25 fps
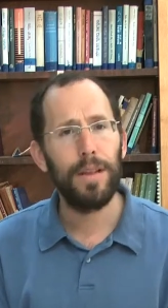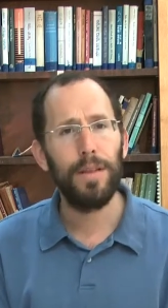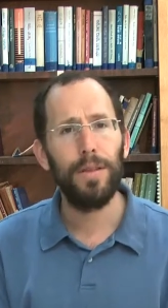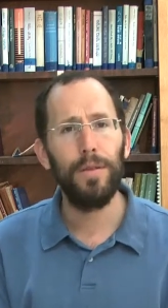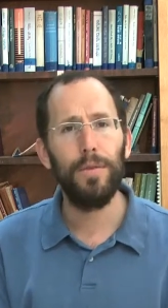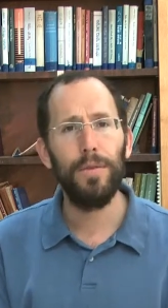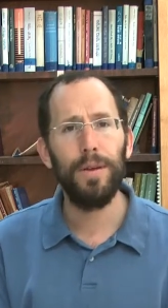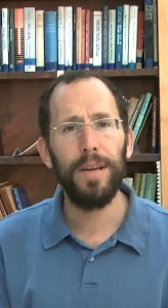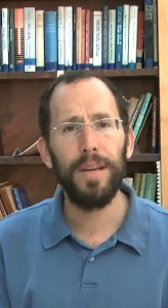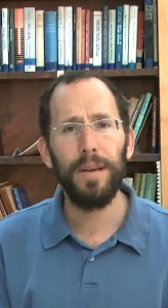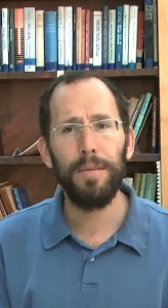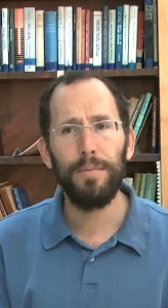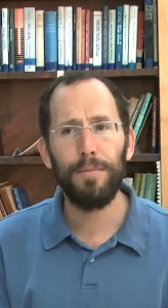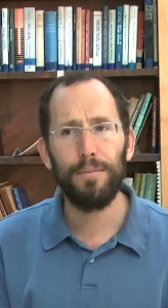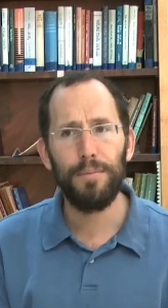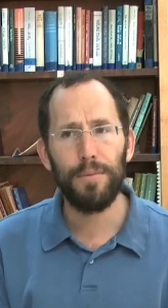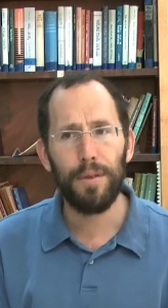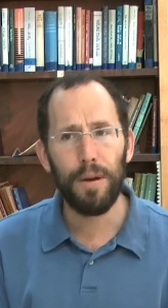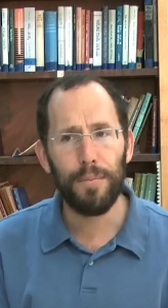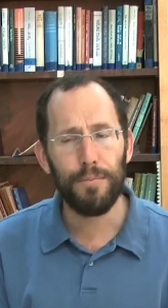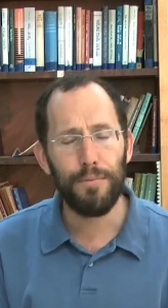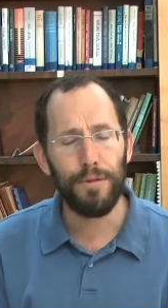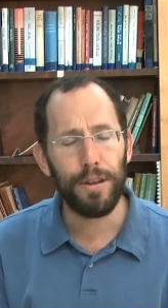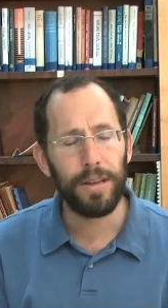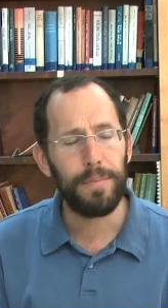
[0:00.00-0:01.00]
doing
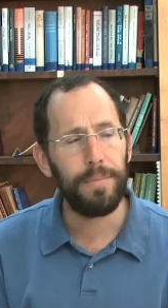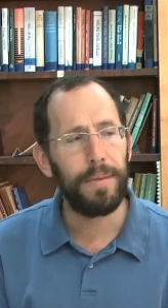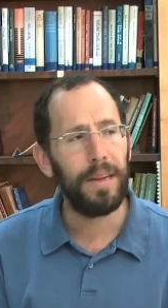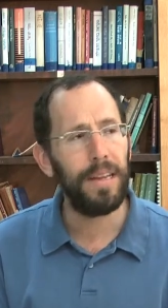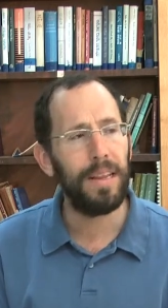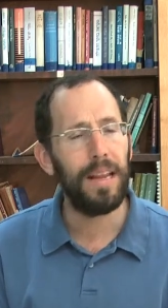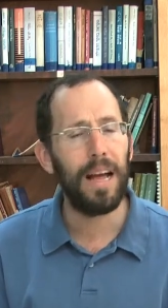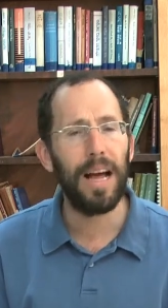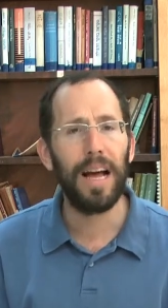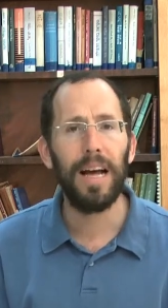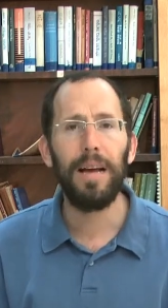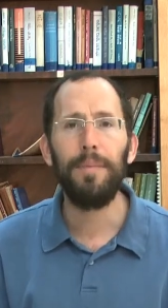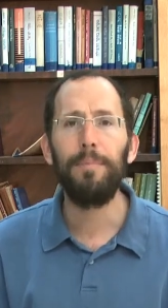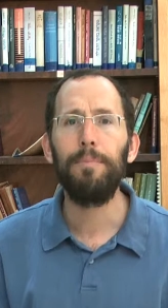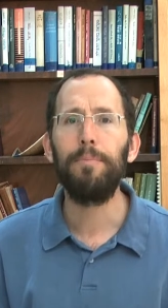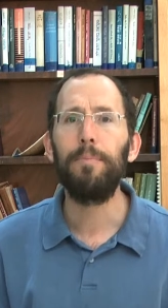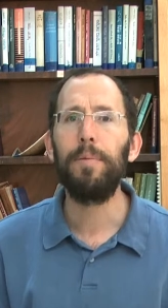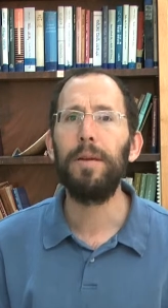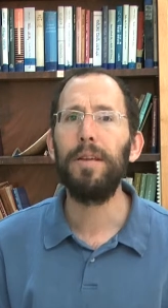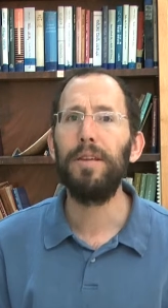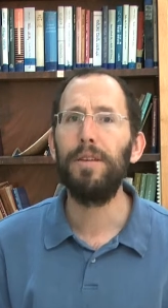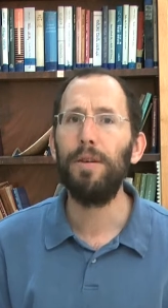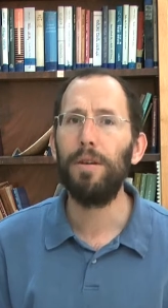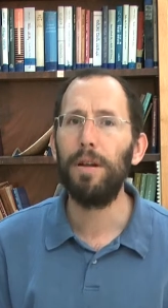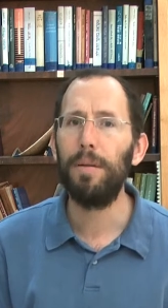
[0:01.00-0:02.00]
Brit Milah,
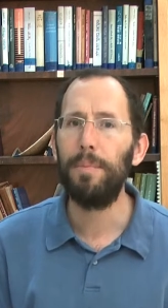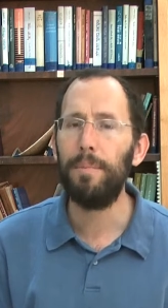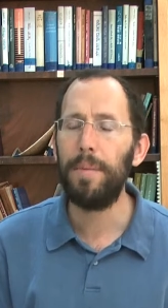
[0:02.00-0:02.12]
Pidyon